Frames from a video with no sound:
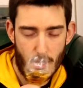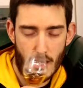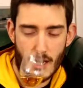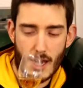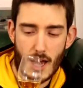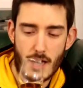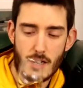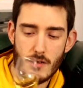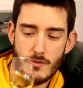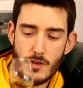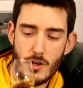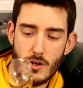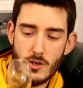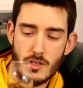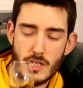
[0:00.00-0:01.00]
a kind of
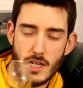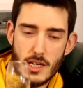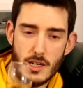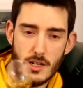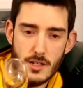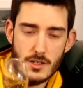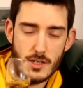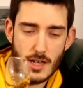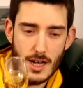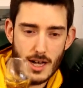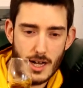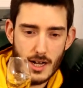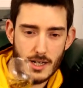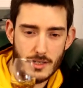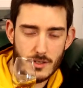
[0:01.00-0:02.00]
nuttiness,
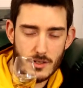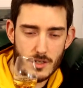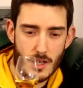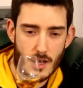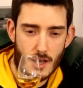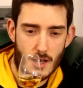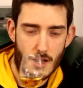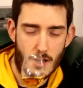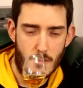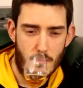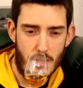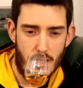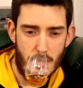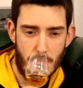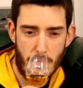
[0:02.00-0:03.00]
and
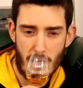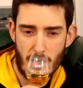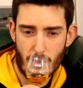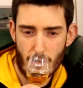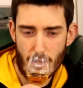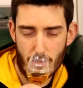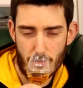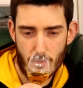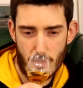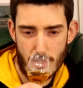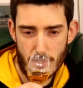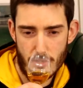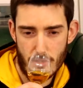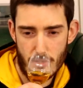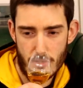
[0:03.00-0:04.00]
in the background
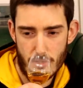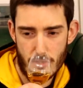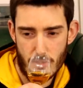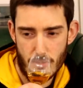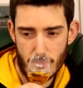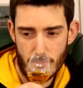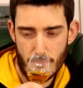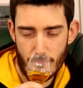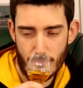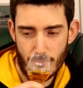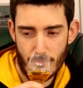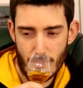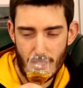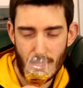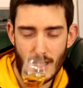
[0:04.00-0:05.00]
quite a subtle
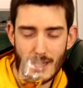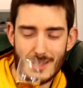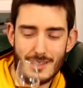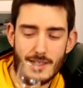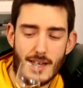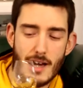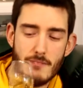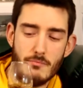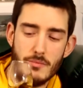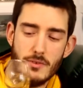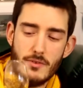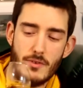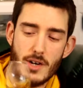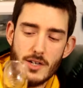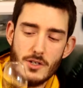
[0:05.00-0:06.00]
like damp
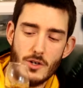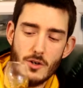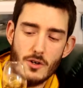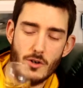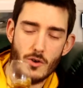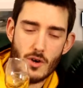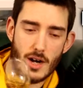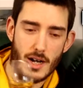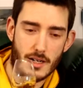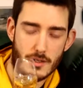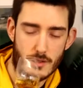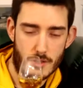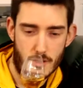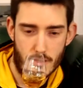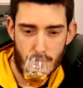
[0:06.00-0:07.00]
fresh cut
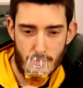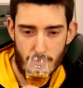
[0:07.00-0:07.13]
grass.